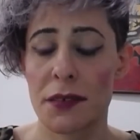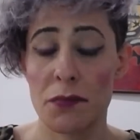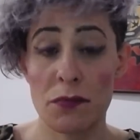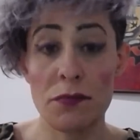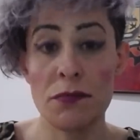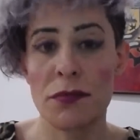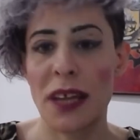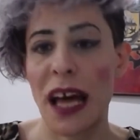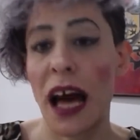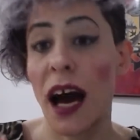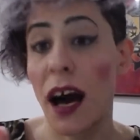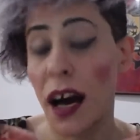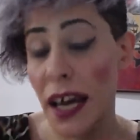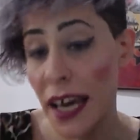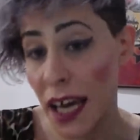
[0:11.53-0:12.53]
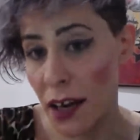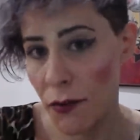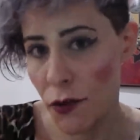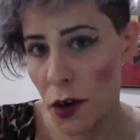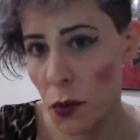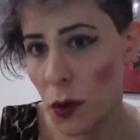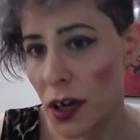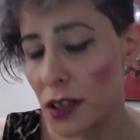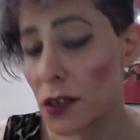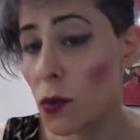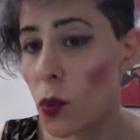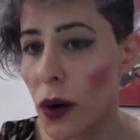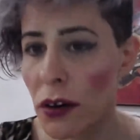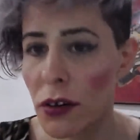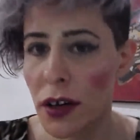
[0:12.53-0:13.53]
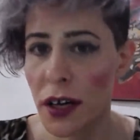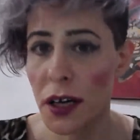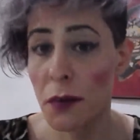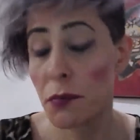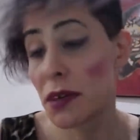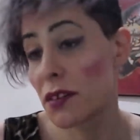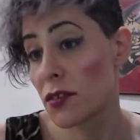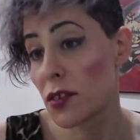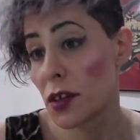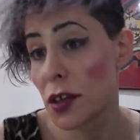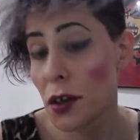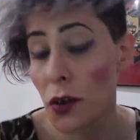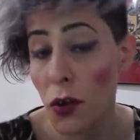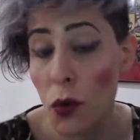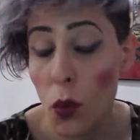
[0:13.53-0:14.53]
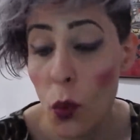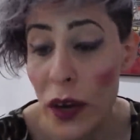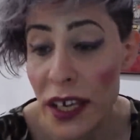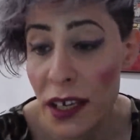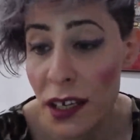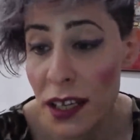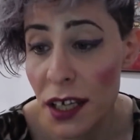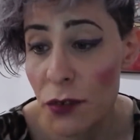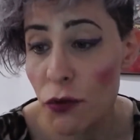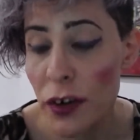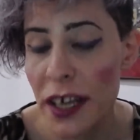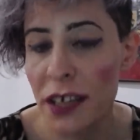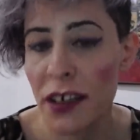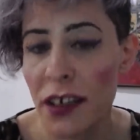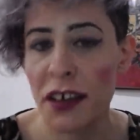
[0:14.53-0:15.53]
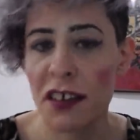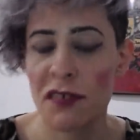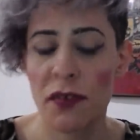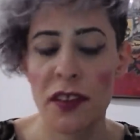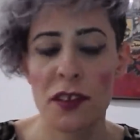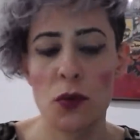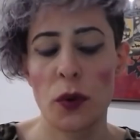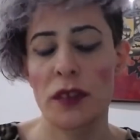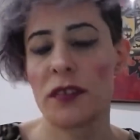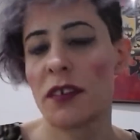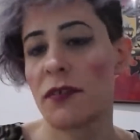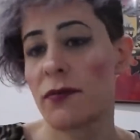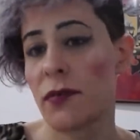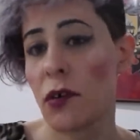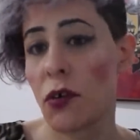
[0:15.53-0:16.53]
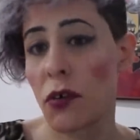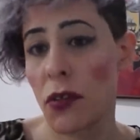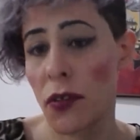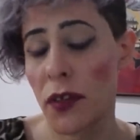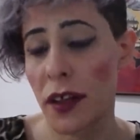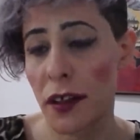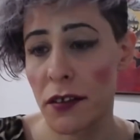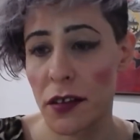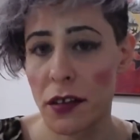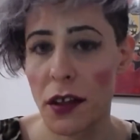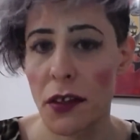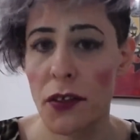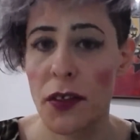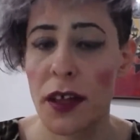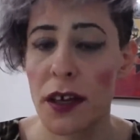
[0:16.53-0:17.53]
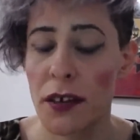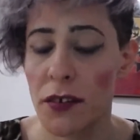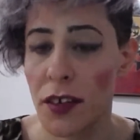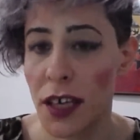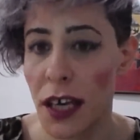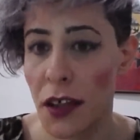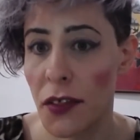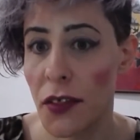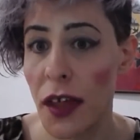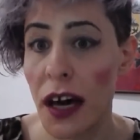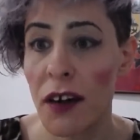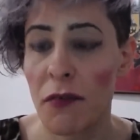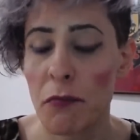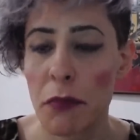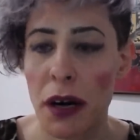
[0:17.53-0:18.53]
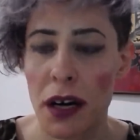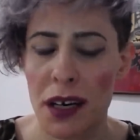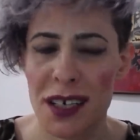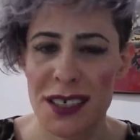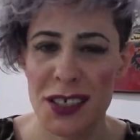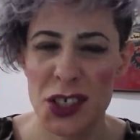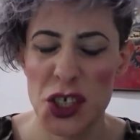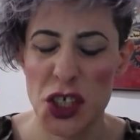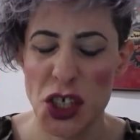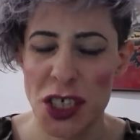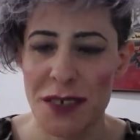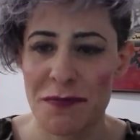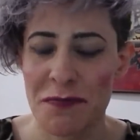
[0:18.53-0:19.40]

Hi everyone, welcome to your weekly readings for the 24th to the 30th of March.